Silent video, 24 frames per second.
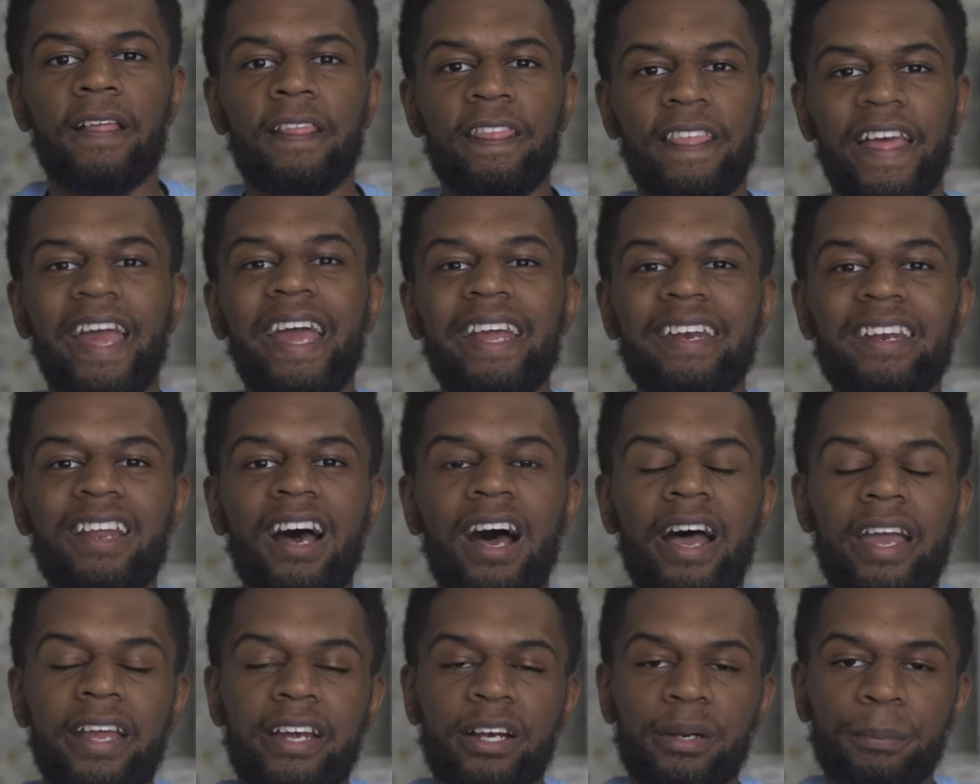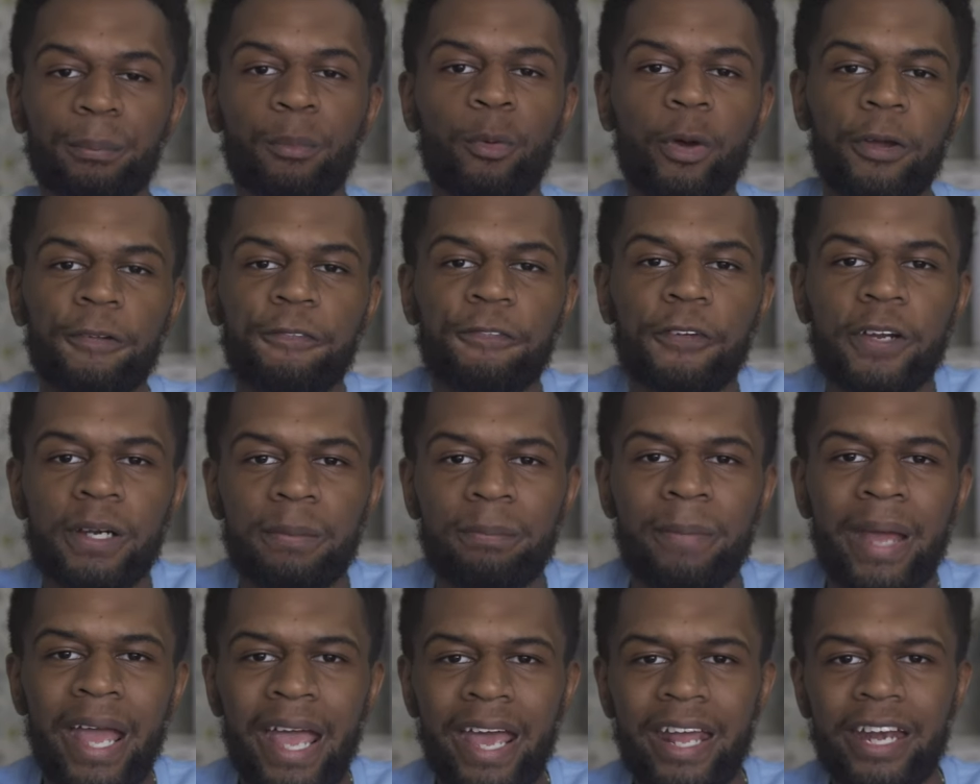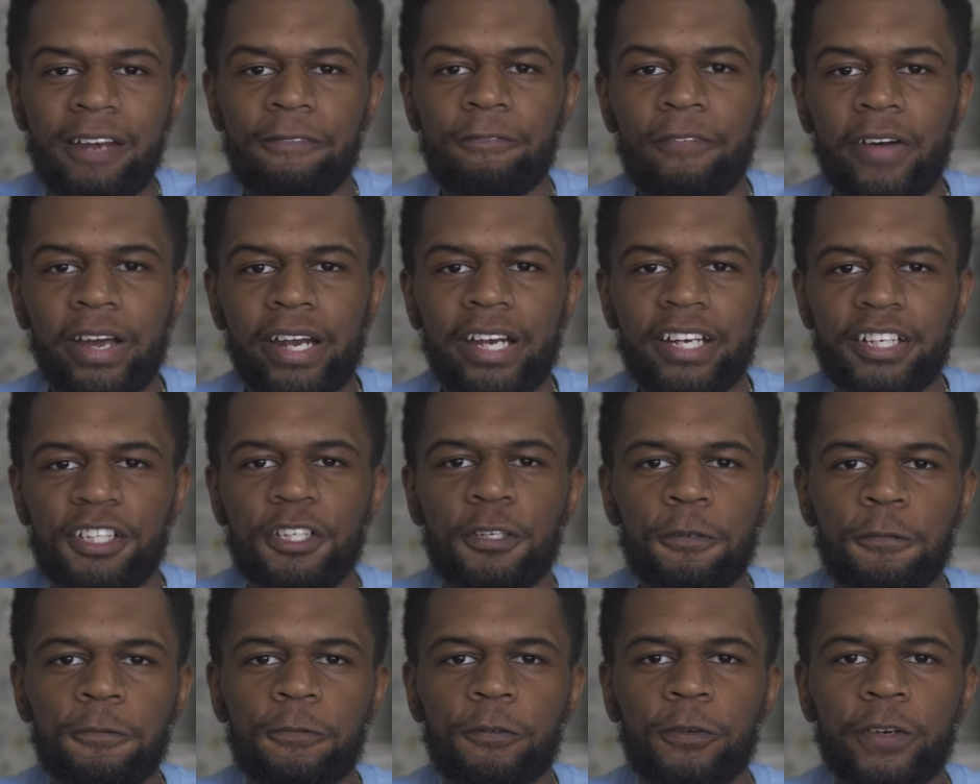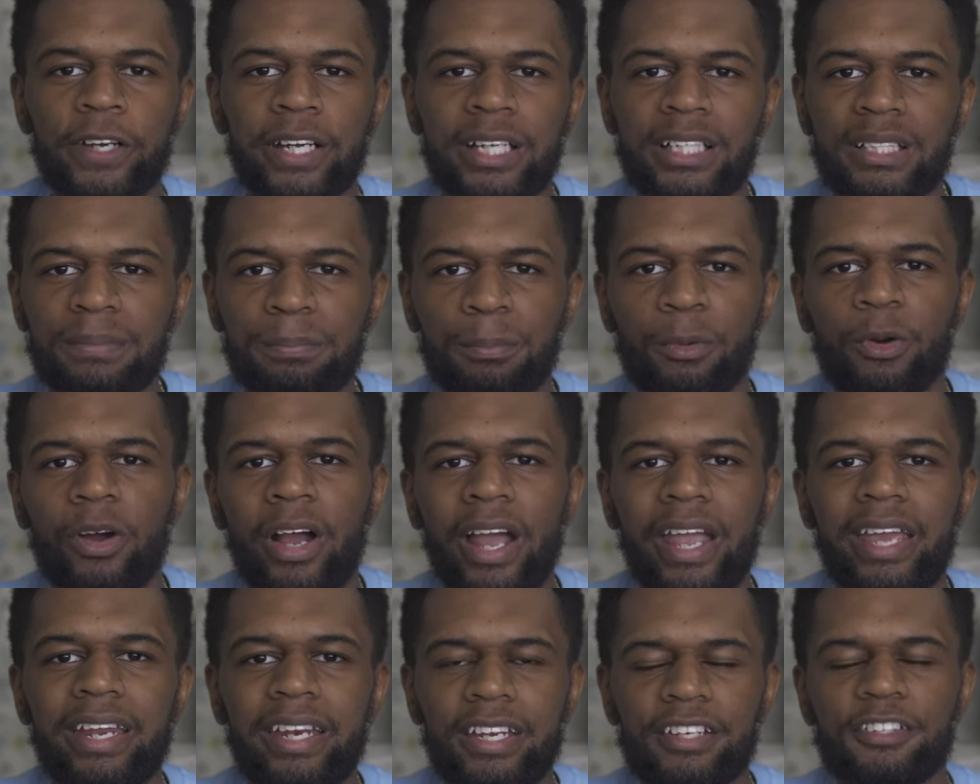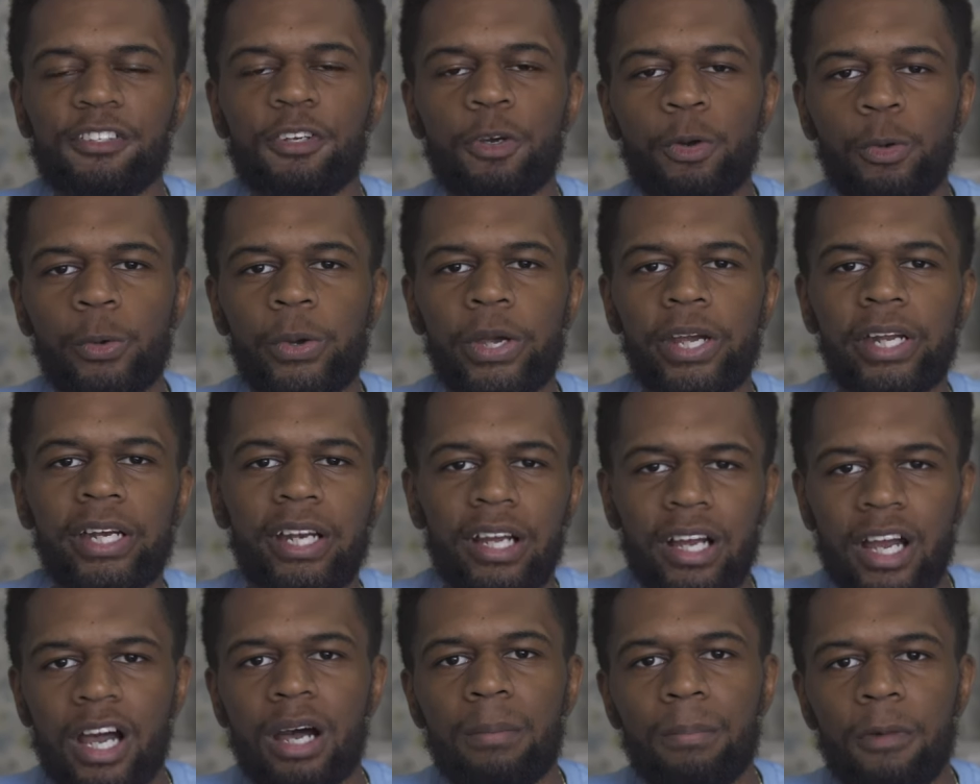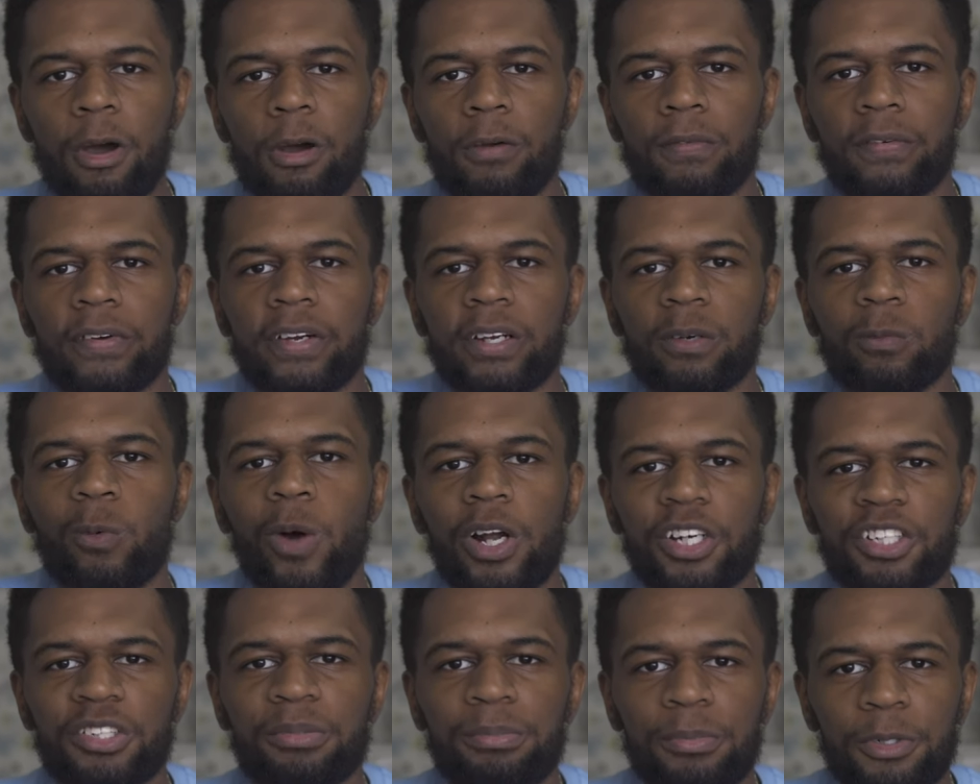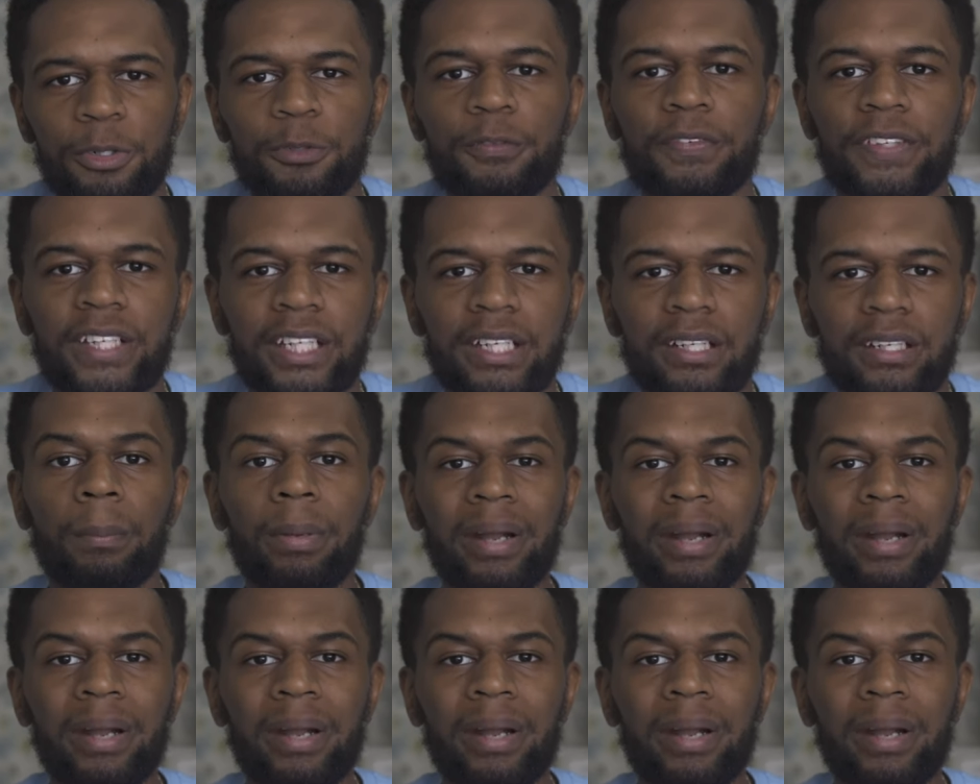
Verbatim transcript: That night, her boyfriend Matt invited two friends, Brian and Tori, to come over and watch a movie.